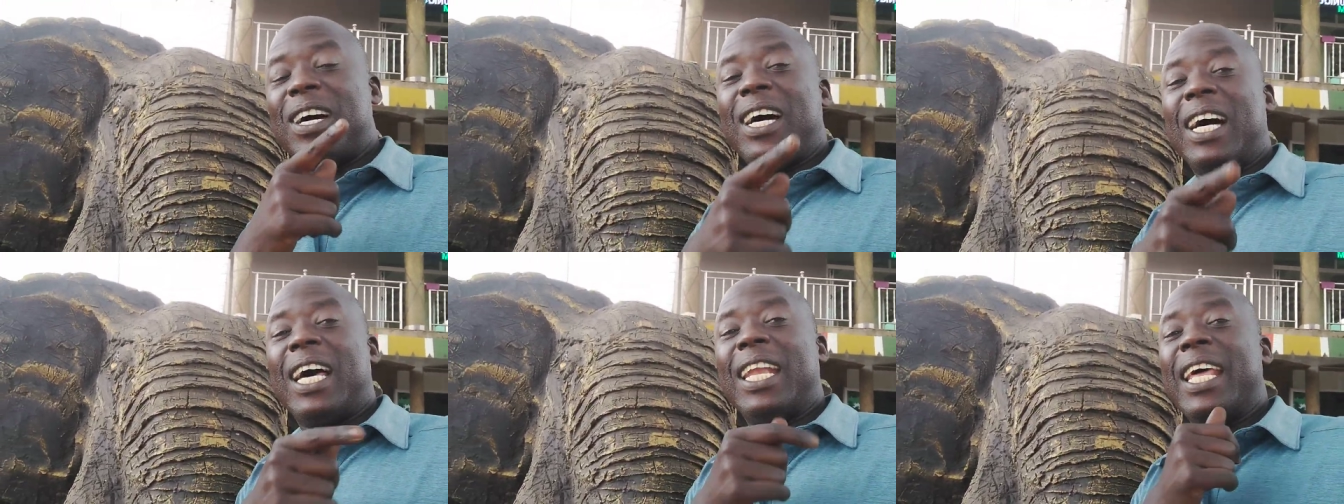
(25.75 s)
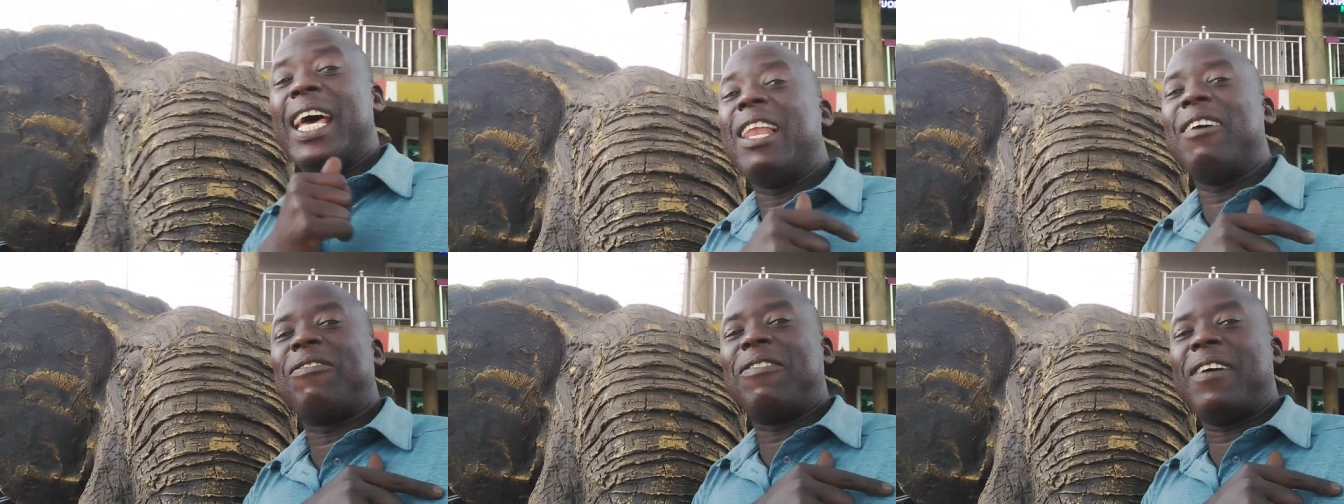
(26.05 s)
an
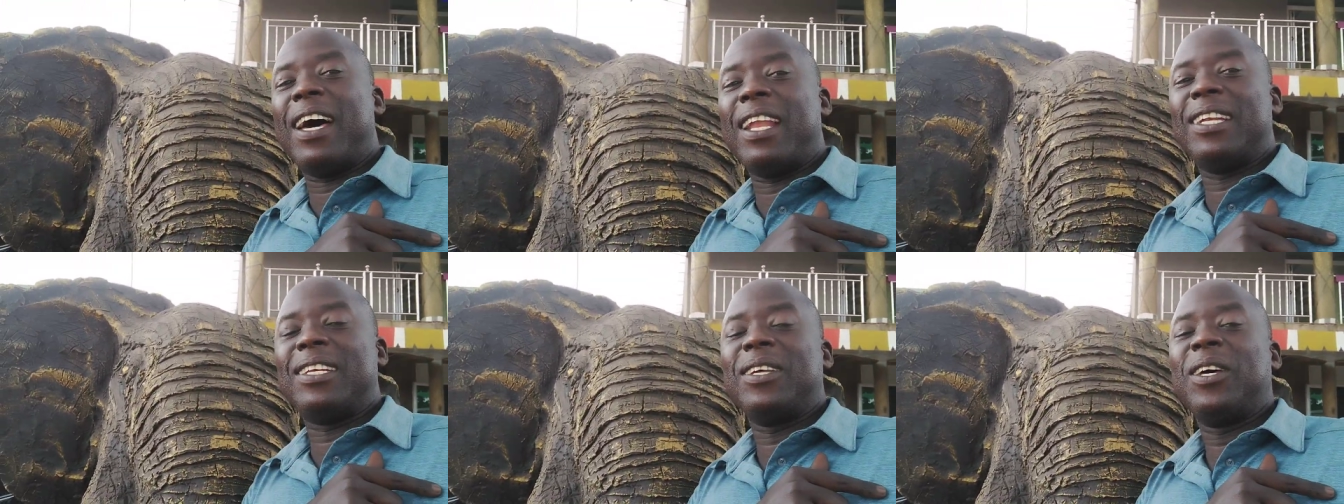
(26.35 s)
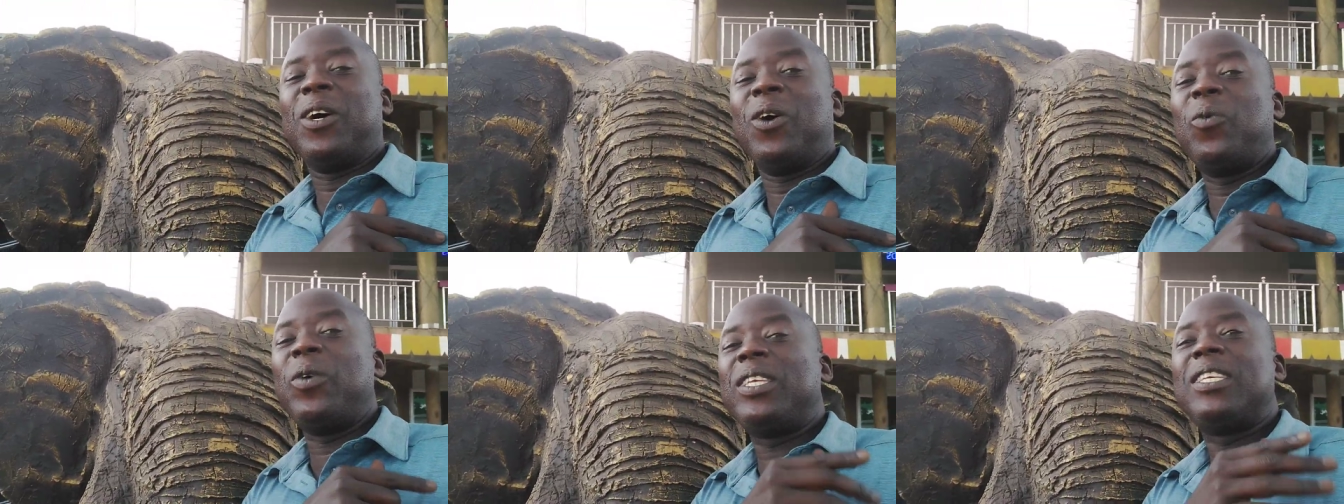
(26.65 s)
elephant,
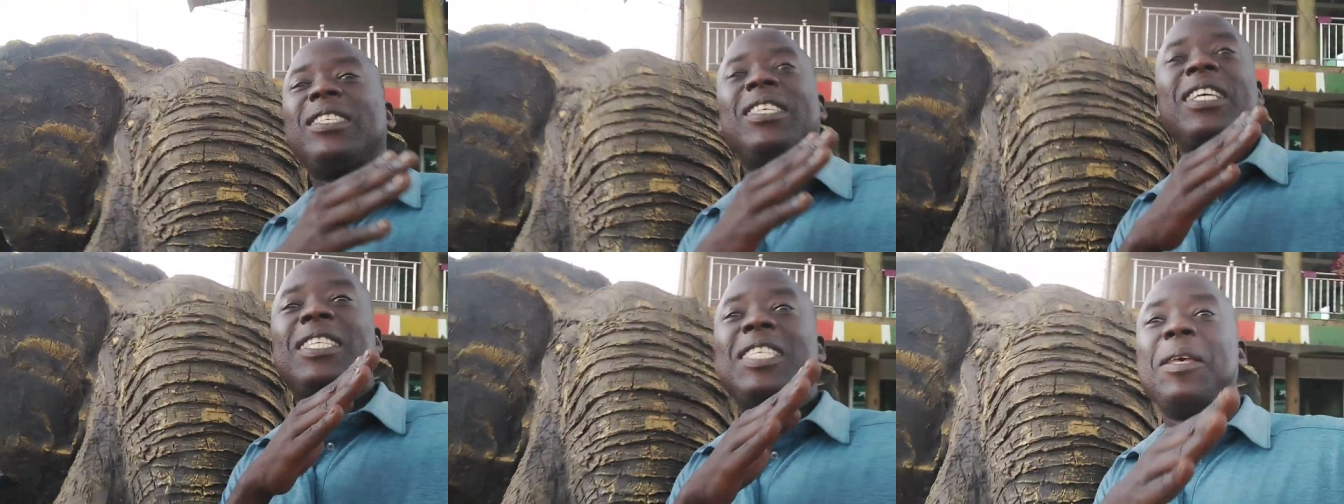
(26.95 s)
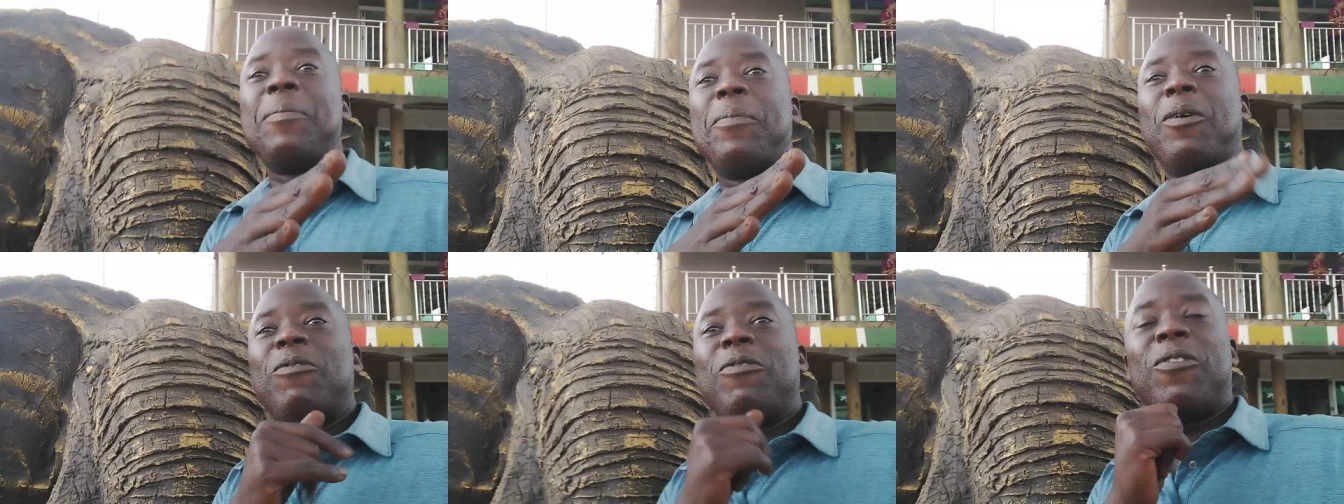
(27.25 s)
which is a
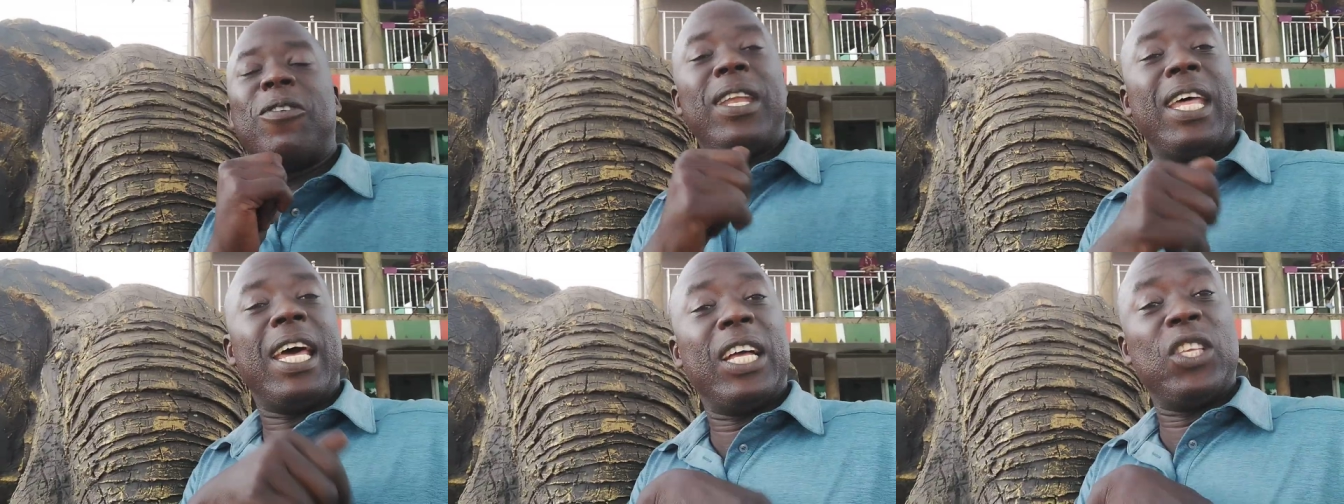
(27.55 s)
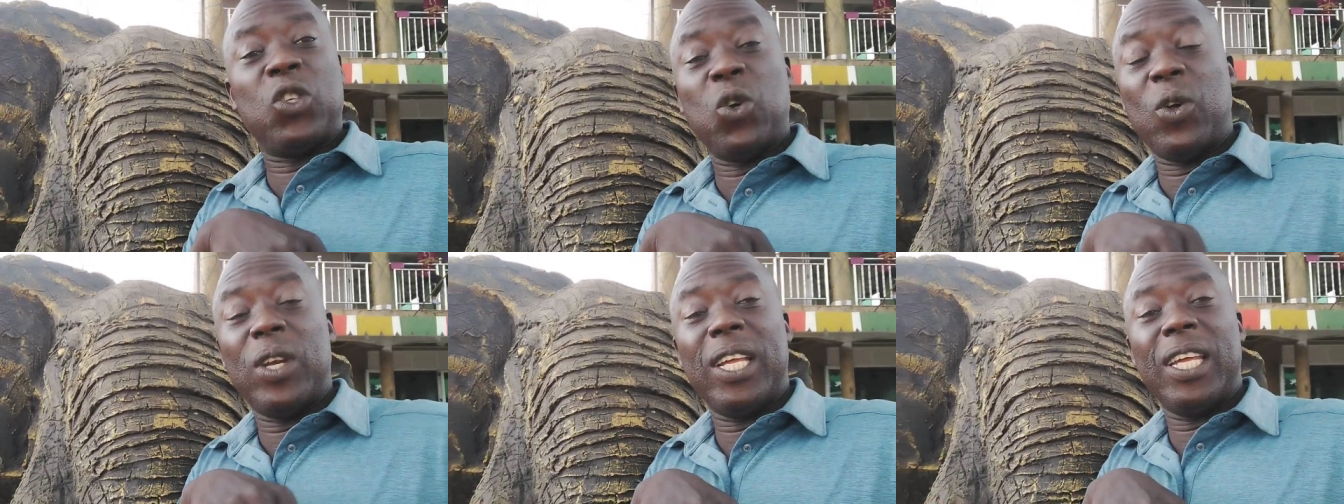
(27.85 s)
symbol for the
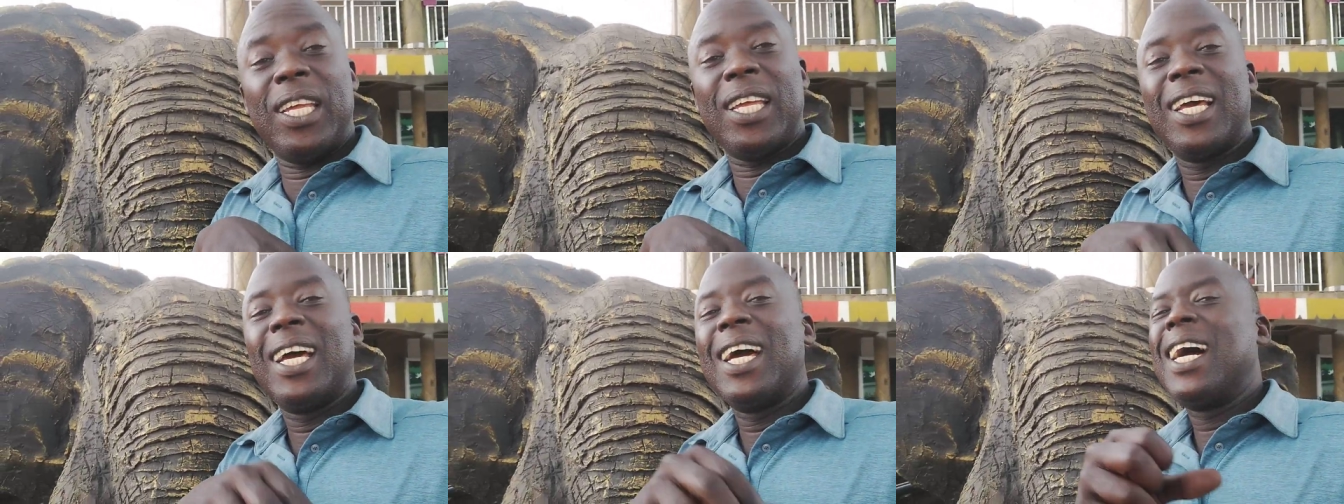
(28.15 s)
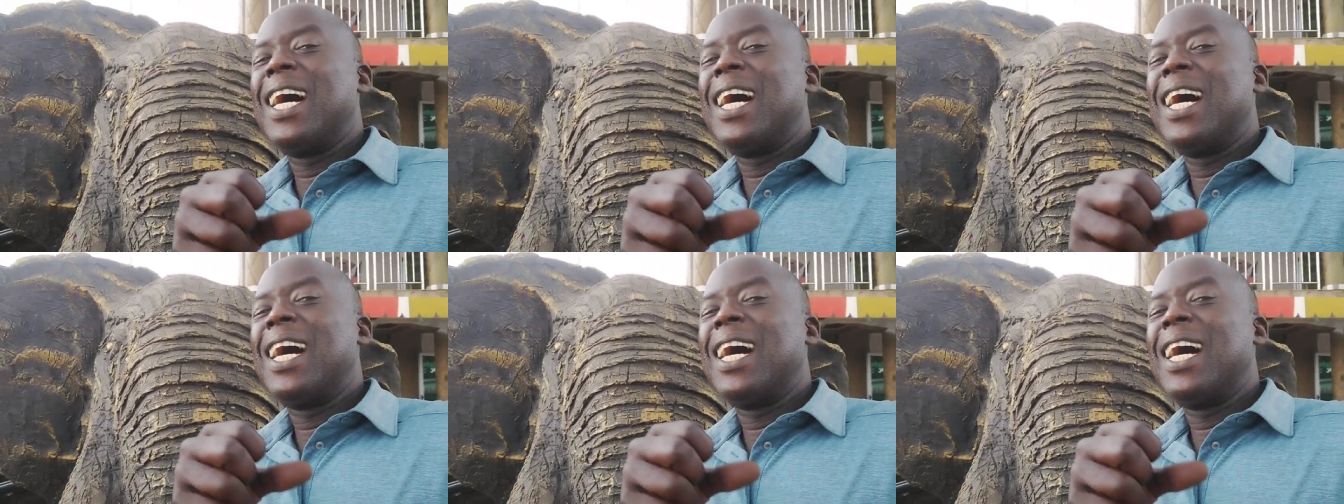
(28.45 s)
Acholi,